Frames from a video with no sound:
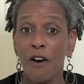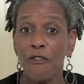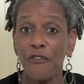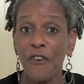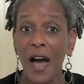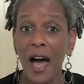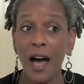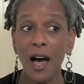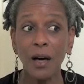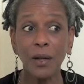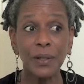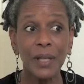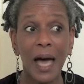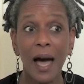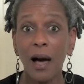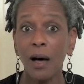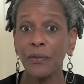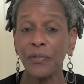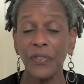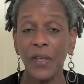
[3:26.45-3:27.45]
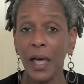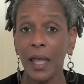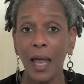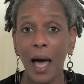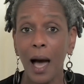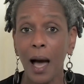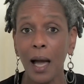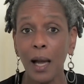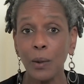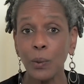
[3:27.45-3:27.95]
found out that
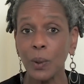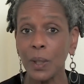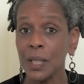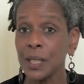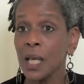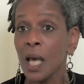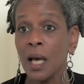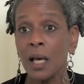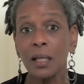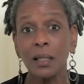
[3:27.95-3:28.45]
I was